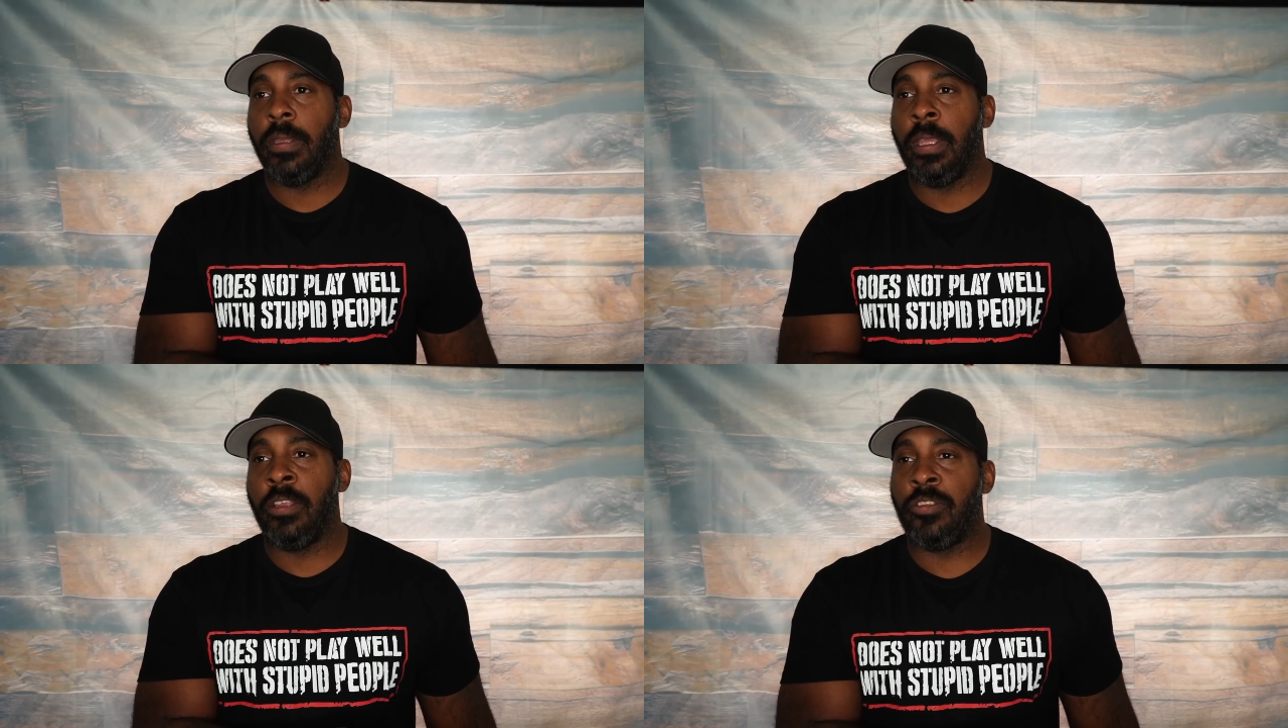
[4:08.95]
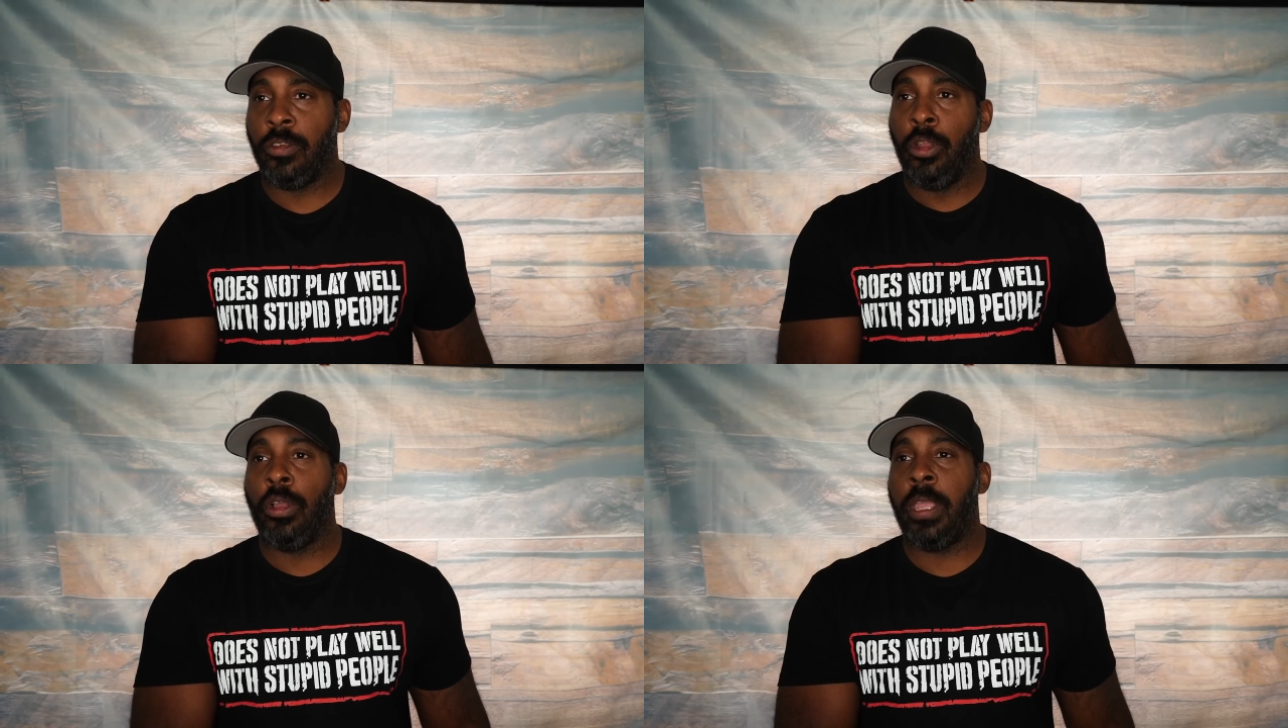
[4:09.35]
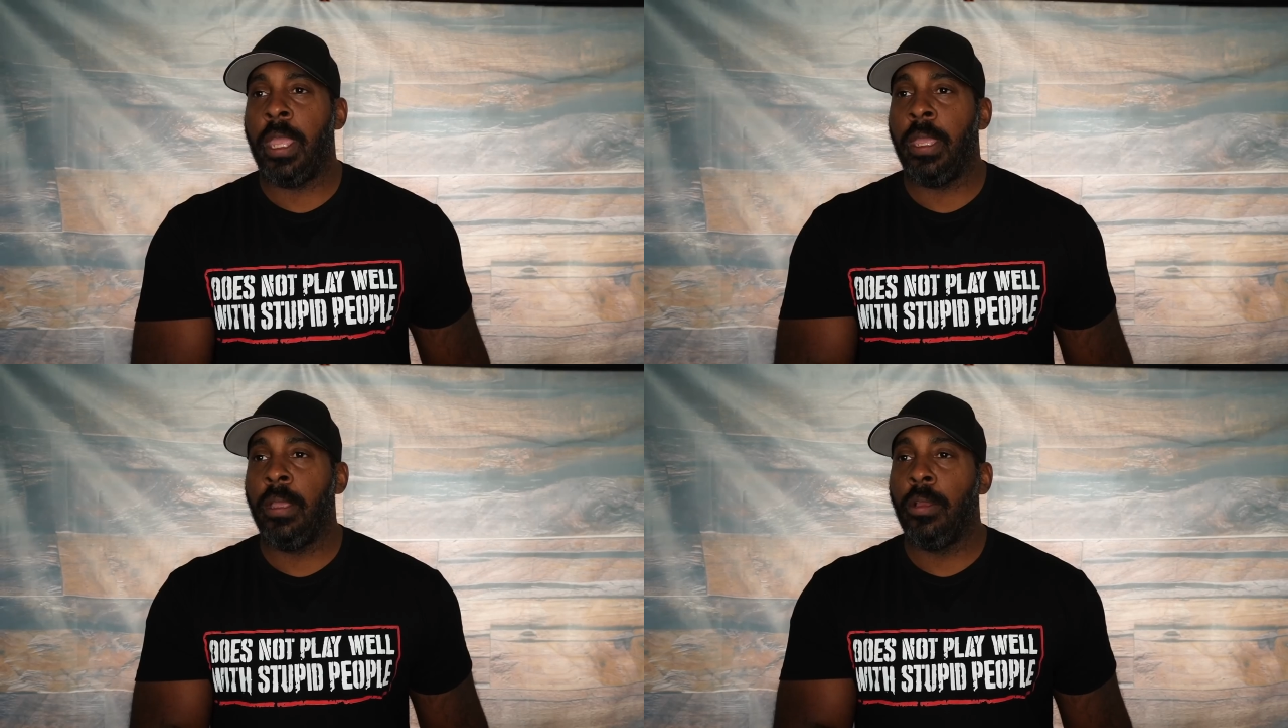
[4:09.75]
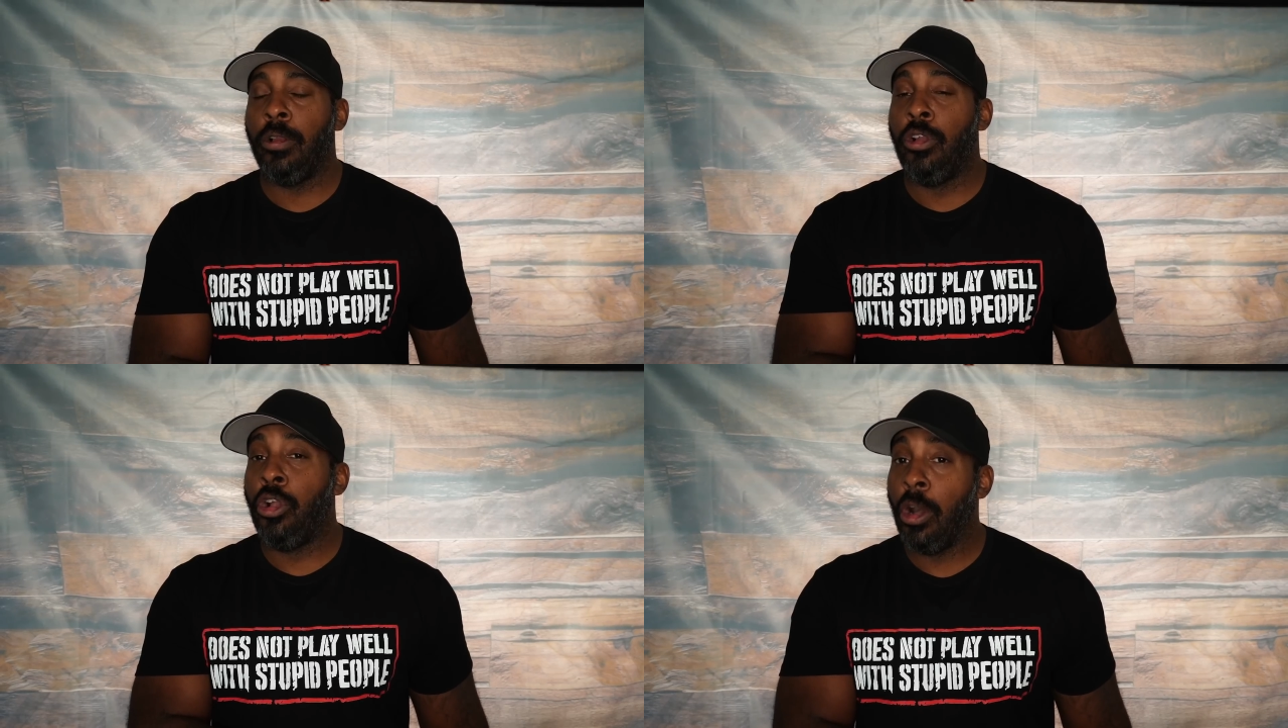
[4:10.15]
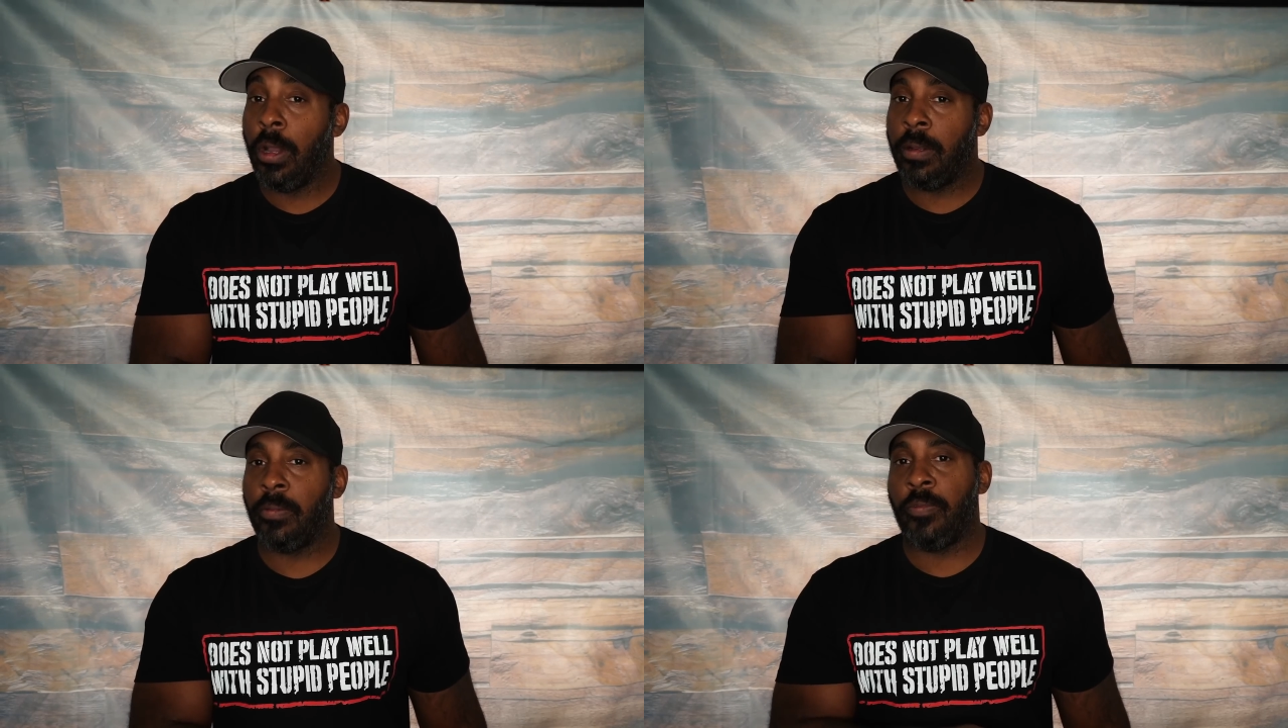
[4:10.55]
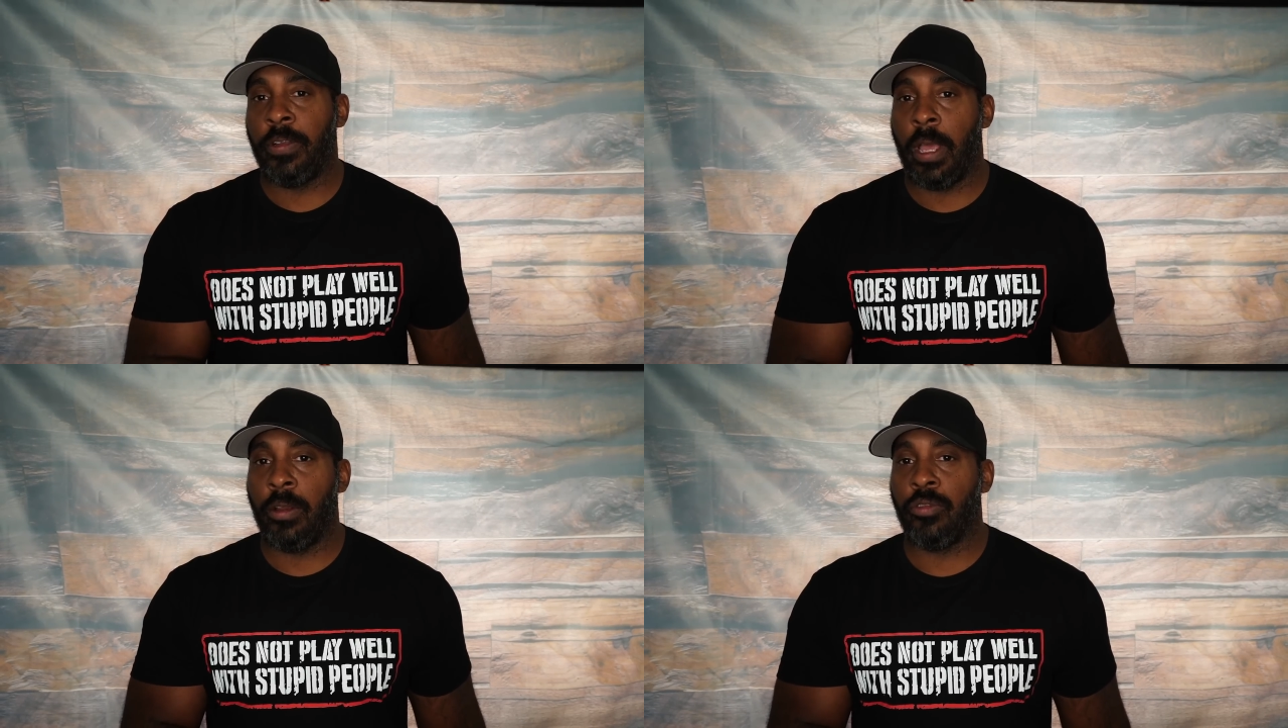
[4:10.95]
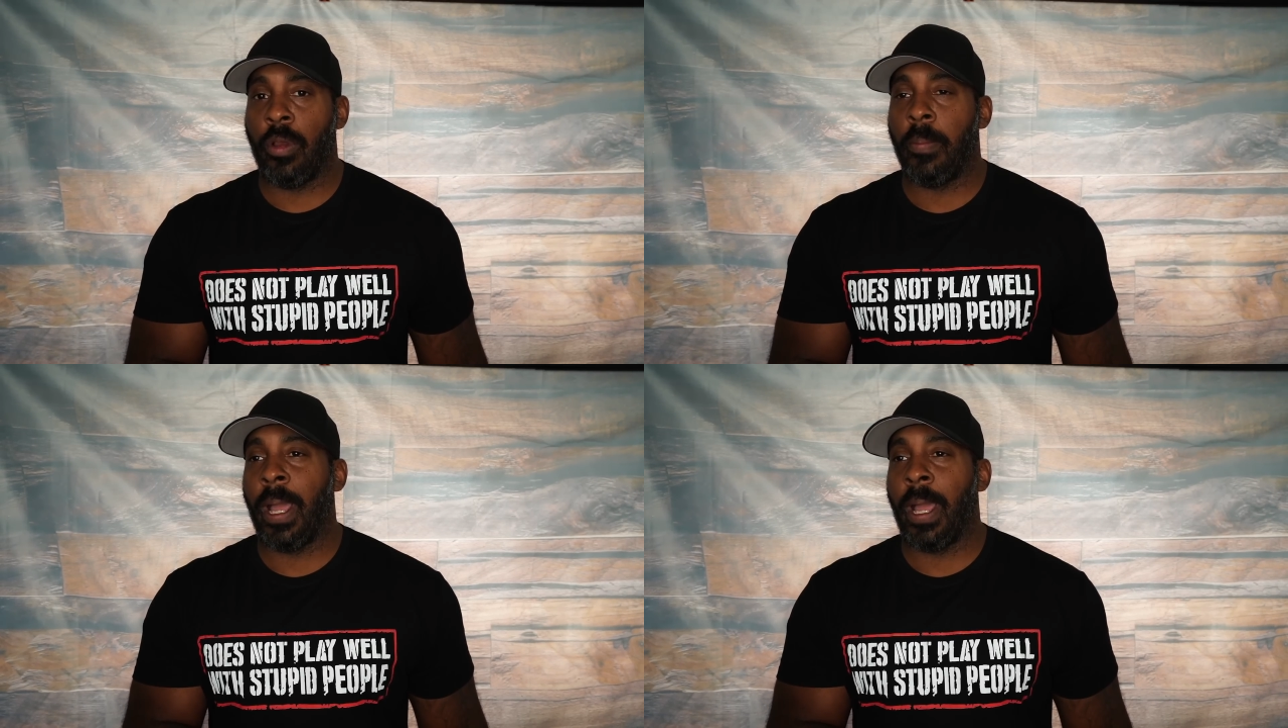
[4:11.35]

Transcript: is looking good for Donald Trump.